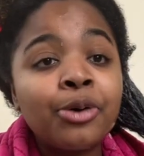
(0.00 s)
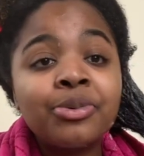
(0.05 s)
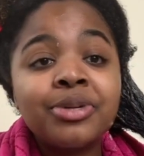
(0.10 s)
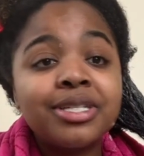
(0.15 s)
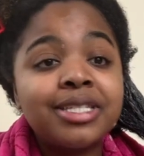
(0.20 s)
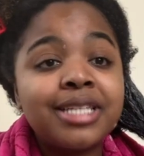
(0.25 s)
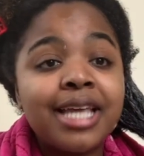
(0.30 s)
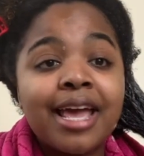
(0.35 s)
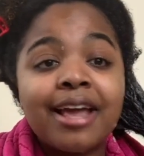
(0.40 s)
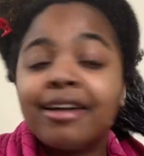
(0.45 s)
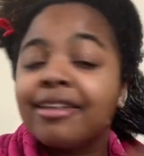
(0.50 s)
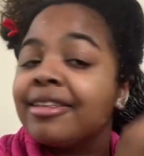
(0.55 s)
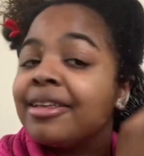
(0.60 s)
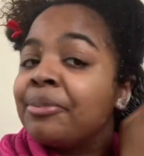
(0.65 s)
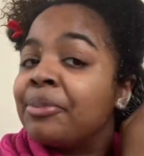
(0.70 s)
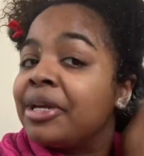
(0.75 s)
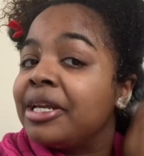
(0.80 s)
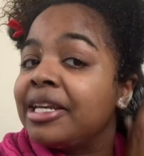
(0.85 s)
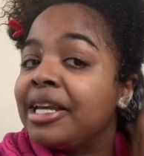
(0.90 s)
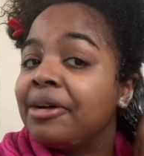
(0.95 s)
detangling
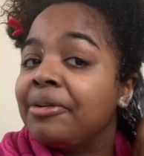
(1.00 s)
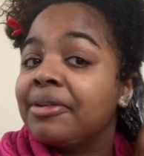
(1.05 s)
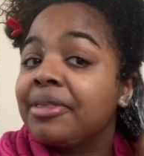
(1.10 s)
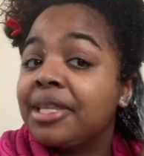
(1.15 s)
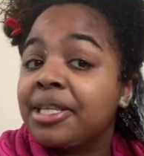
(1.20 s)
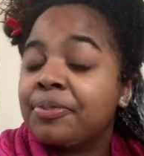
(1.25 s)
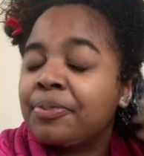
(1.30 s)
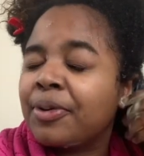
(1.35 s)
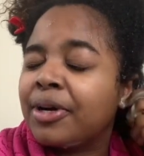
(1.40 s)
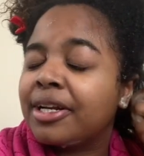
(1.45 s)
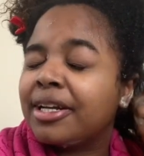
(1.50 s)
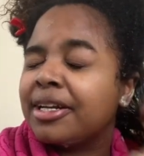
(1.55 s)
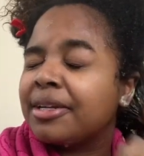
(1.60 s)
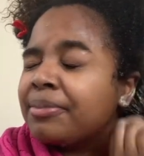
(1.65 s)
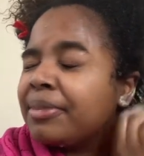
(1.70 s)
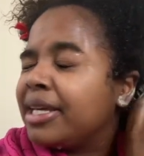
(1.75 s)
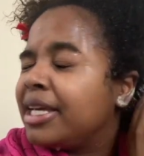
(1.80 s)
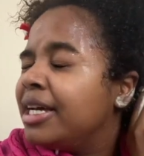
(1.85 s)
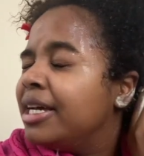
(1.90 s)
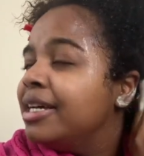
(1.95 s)
being done with this product
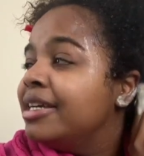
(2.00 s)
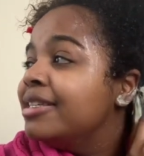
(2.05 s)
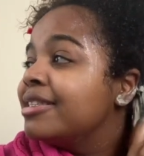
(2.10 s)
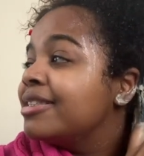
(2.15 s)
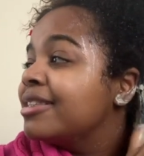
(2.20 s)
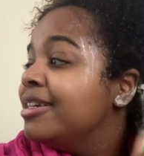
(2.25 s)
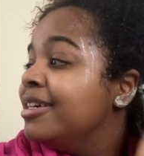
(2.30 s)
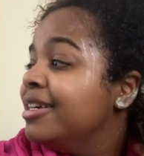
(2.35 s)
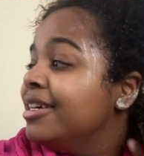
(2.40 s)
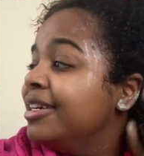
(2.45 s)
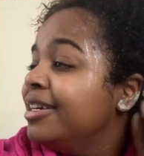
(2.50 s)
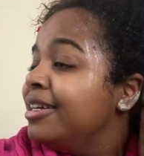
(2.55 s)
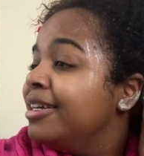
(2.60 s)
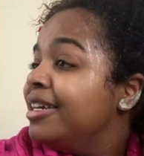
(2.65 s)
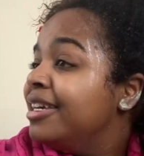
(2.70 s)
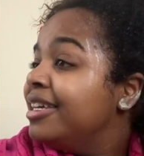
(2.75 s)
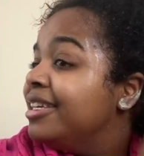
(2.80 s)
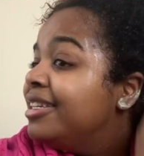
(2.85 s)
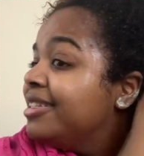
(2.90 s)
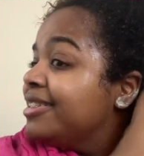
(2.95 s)
because
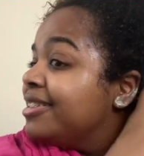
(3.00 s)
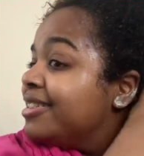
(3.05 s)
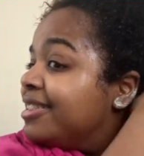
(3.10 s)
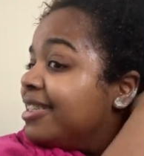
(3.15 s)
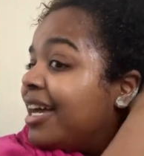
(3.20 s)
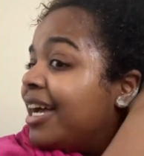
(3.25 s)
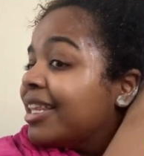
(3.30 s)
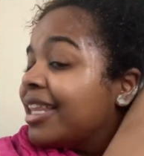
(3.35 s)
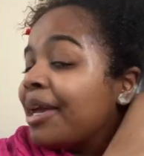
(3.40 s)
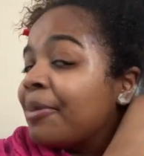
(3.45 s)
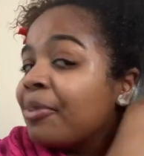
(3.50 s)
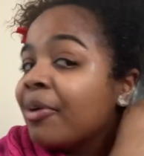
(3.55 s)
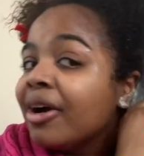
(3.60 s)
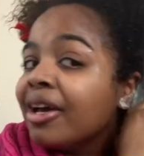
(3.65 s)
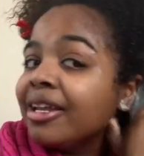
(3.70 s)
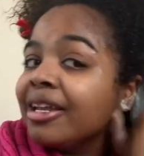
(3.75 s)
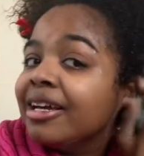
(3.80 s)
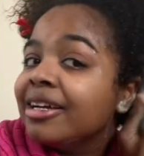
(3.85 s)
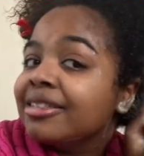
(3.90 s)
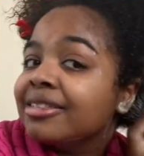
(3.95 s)
it is just not that
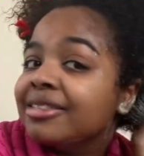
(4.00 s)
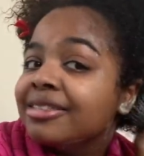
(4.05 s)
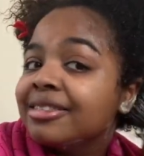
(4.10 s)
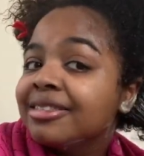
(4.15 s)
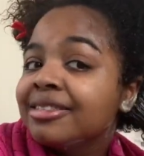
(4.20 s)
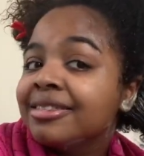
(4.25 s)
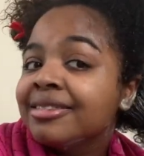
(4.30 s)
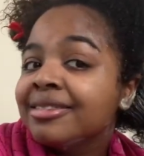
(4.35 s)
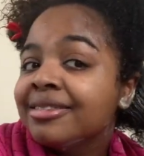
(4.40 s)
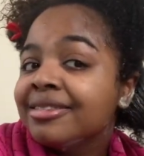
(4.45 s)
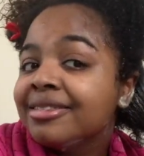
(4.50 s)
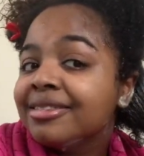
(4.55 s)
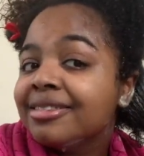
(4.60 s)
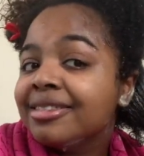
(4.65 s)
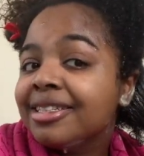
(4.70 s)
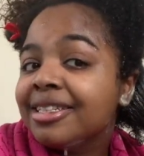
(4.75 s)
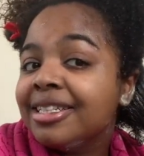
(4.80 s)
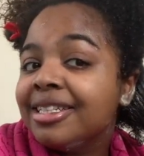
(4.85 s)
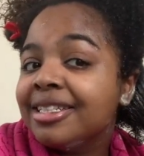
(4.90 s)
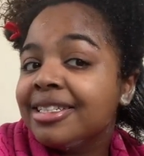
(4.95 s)
product.
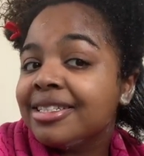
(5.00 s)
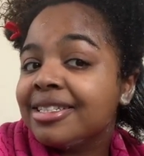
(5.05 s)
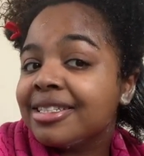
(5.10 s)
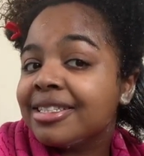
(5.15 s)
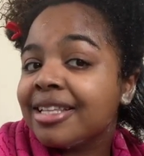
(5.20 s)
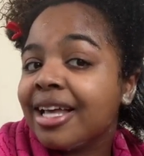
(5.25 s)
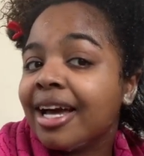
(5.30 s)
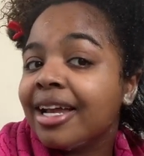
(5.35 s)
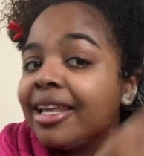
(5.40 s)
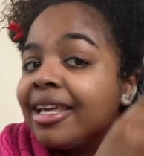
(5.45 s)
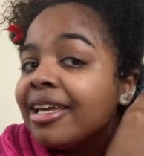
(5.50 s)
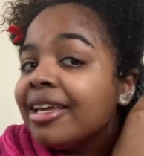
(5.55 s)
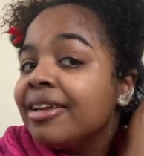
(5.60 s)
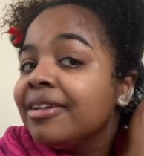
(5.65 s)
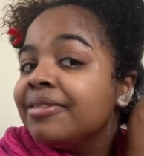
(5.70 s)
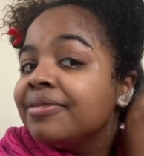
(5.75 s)
It is just not it.